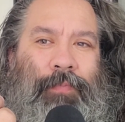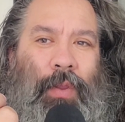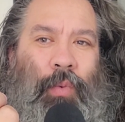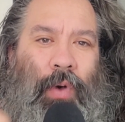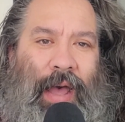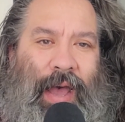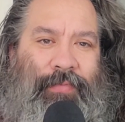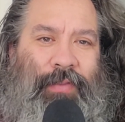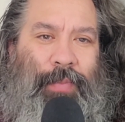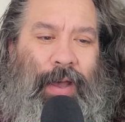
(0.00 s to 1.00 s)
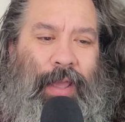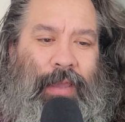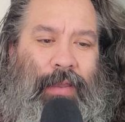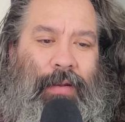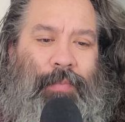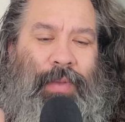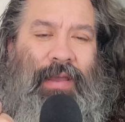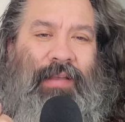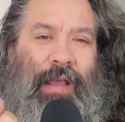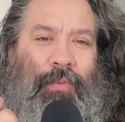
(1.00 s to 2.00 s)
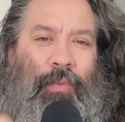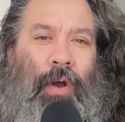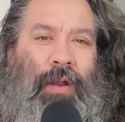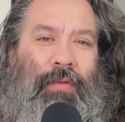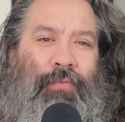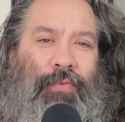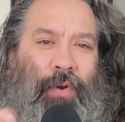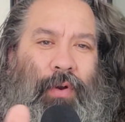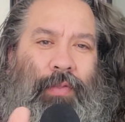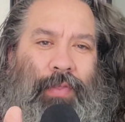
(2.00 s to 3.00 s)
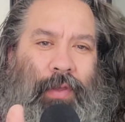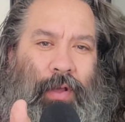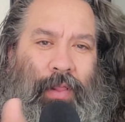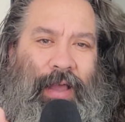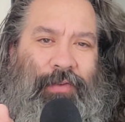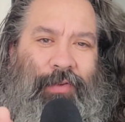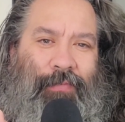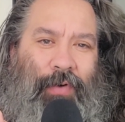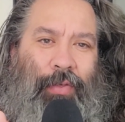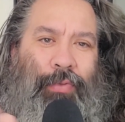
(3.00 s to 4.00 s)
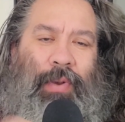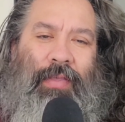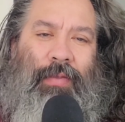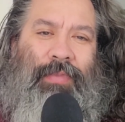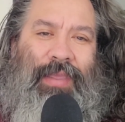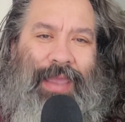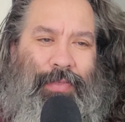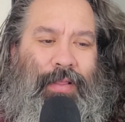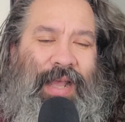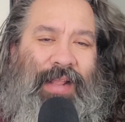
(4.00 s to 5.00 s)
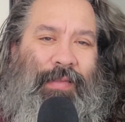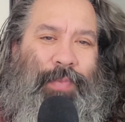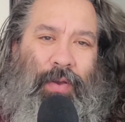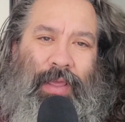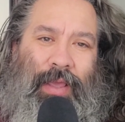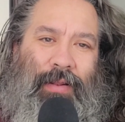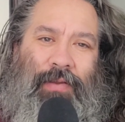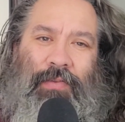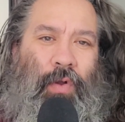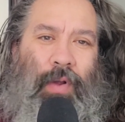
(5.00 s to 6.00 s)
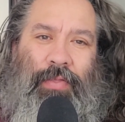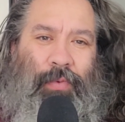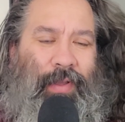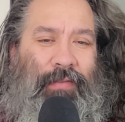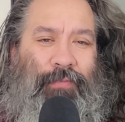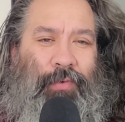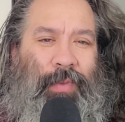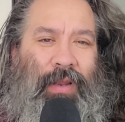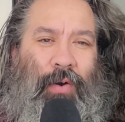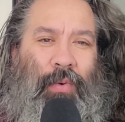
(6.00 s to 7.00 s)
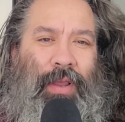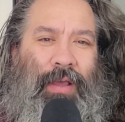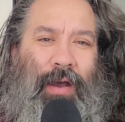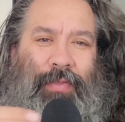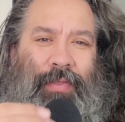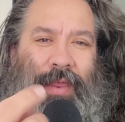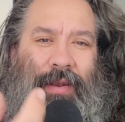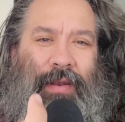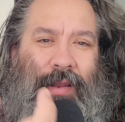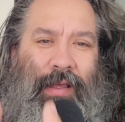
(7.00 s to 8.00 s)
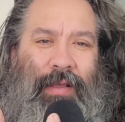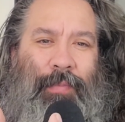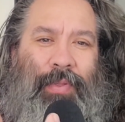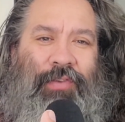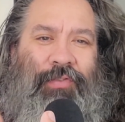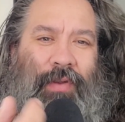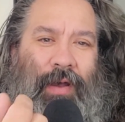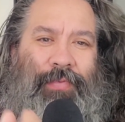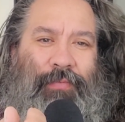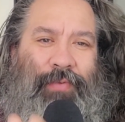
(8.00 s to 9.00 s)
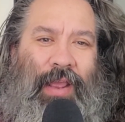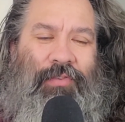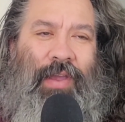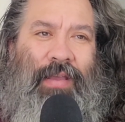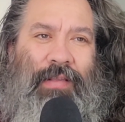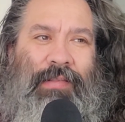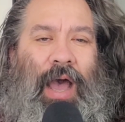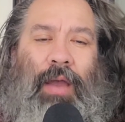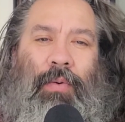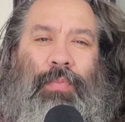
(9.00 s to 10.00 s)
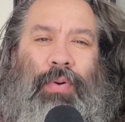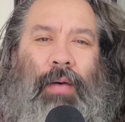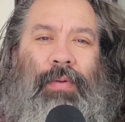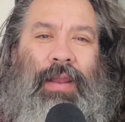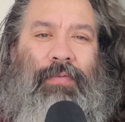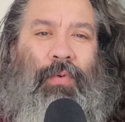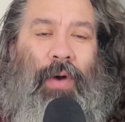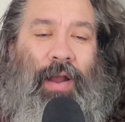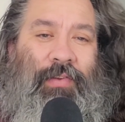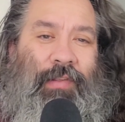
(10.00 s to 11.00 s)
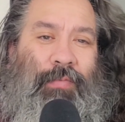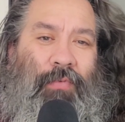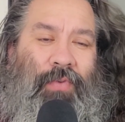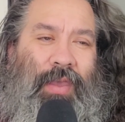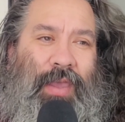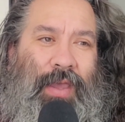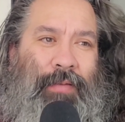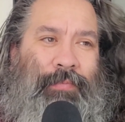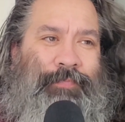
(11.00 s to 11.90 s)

will have to buy it because I'd want it for the collection of all three of them together. That's about it. There's no other reason for me to own it other than the completion of the franchise. I will probably never watch this movie again.